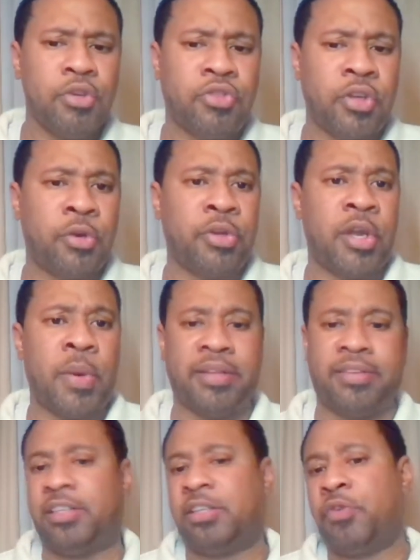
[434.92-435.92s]
So,
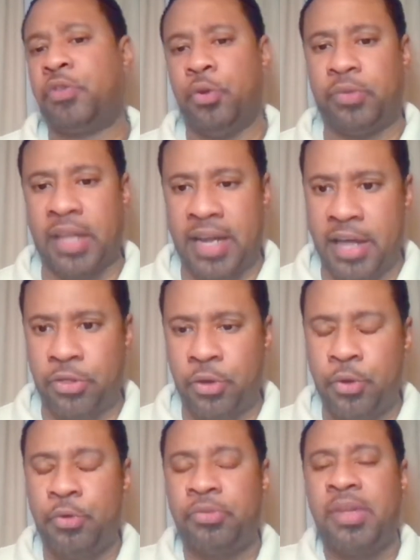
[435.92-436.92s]
I tested for those, I got
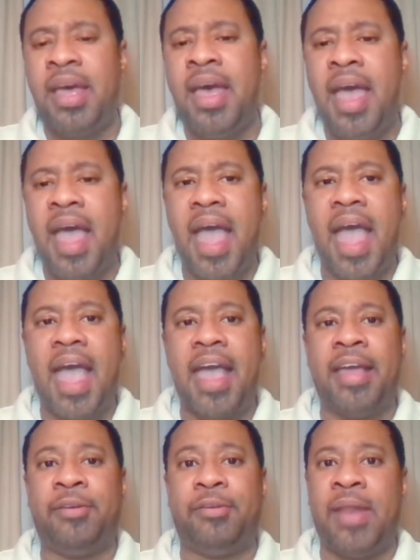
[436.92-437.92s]
those.
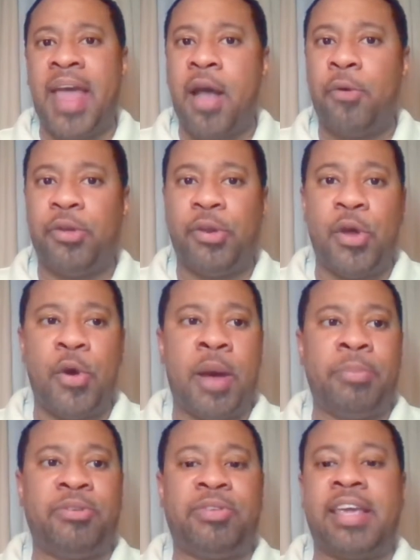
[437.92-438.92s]
And now,
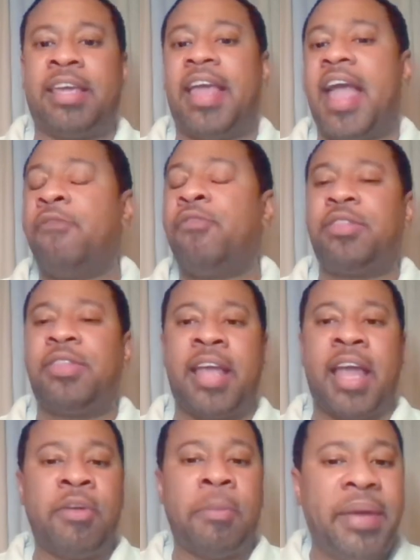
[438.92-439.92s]
I'm just taking every
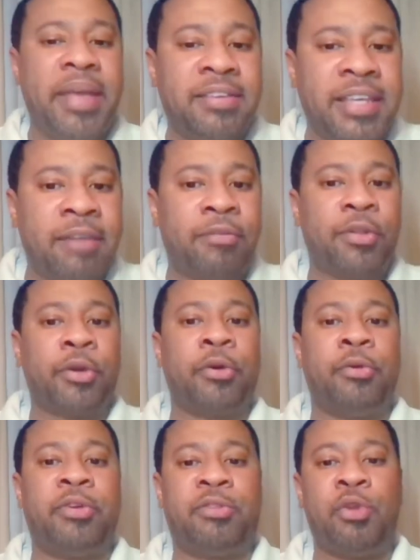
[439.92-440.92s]
piece that I've
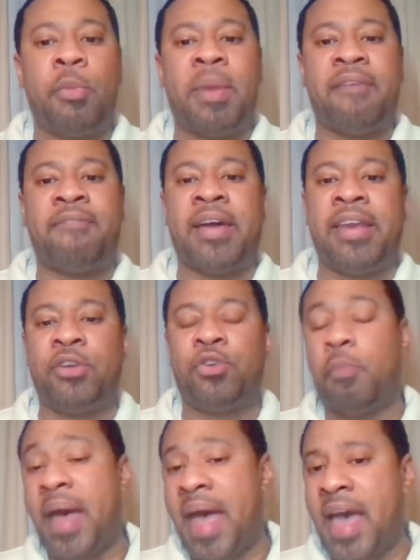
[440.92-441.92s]
learned through my
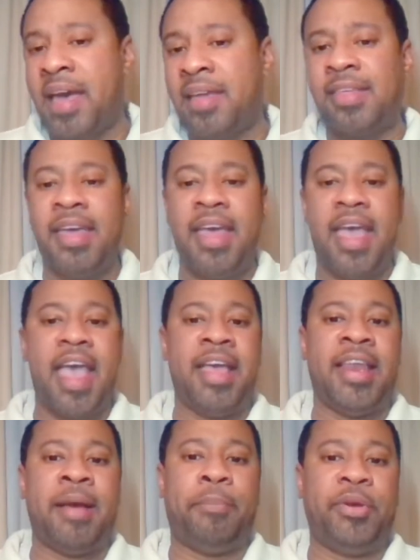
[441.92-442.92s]
financial path,
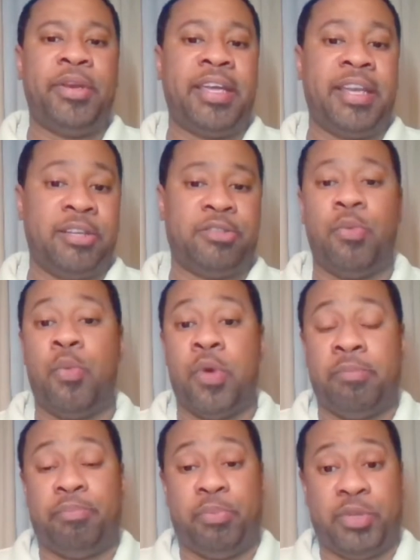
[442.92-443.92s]
and I'm putting it into
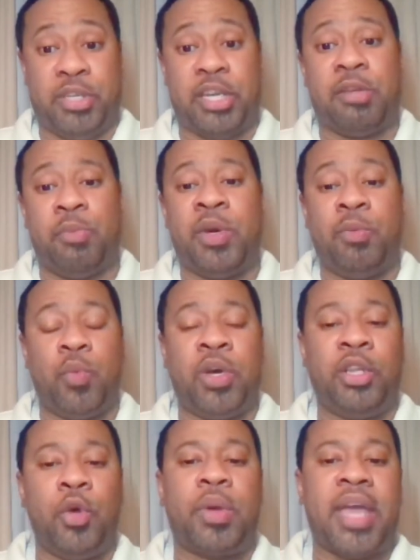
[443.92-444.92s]
one
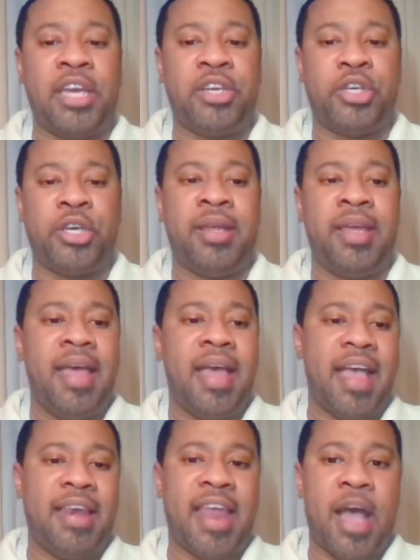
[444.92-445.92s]
location.
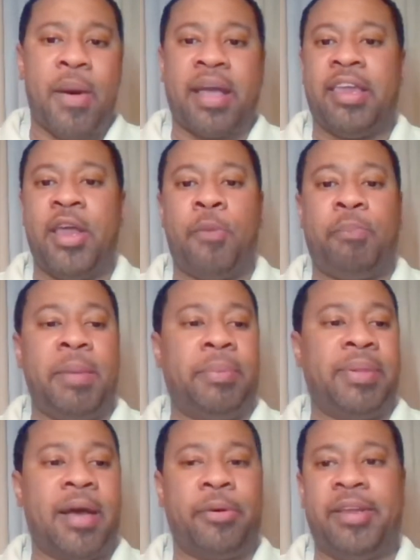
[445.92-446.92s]
And now I can help
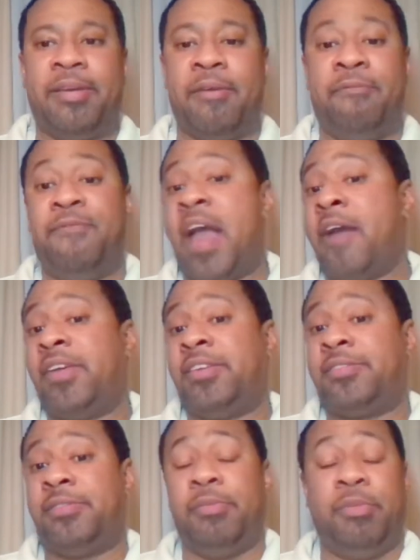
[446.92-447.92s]
people out in
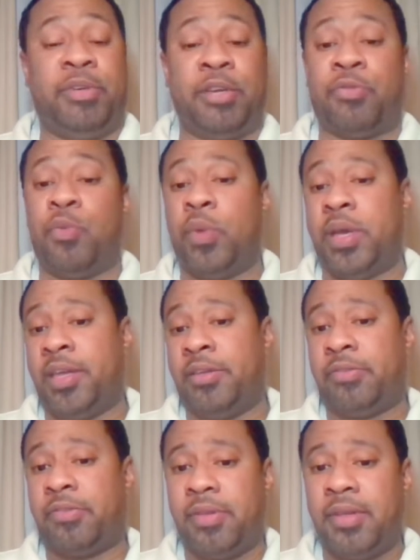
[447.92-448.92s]
various different
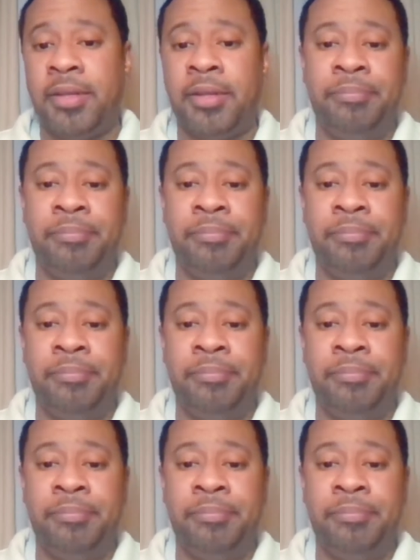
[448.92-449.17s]
ways.